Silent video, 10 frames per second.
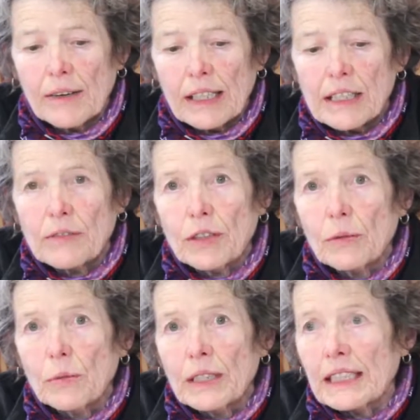interview
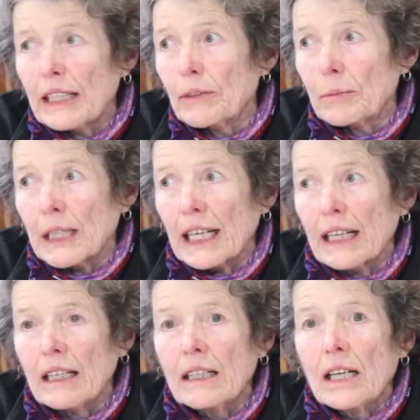with David
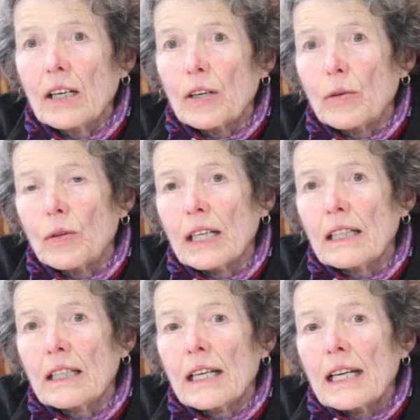McGill, who
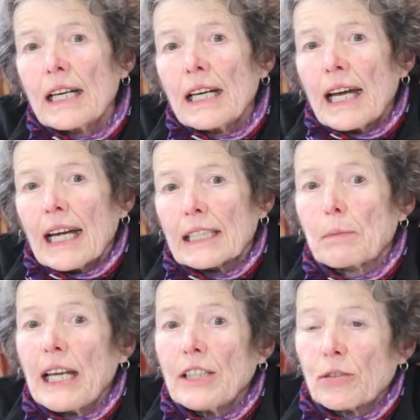will
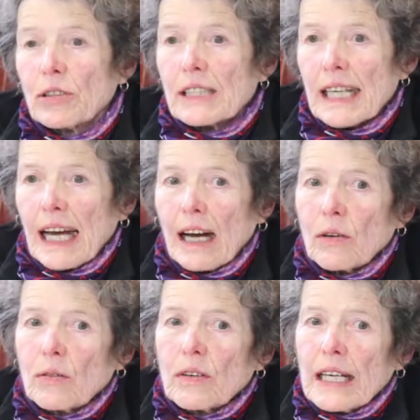explain to us
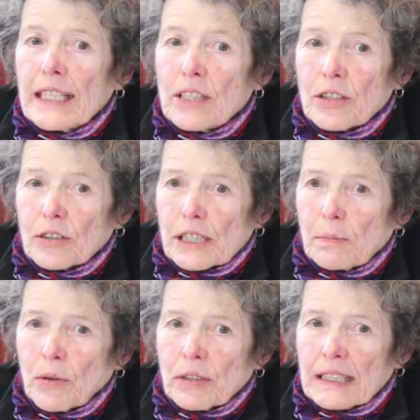how indoor
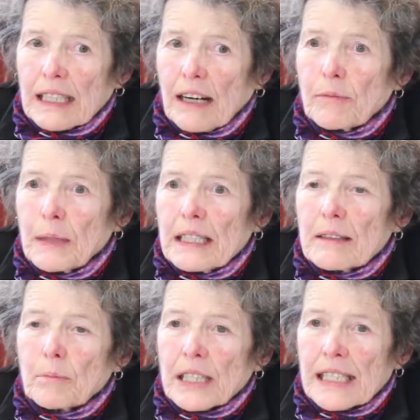sports have been
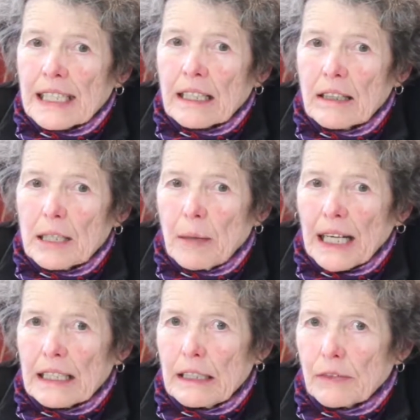particularly
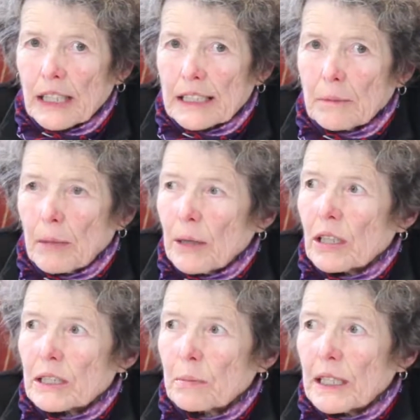badly affected by
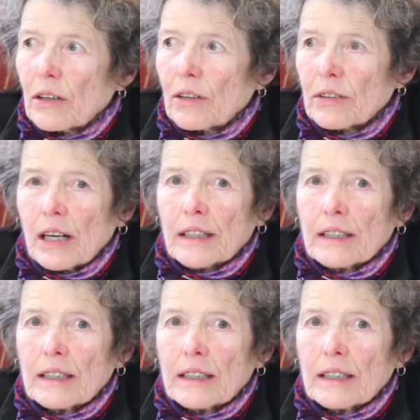what's been going on.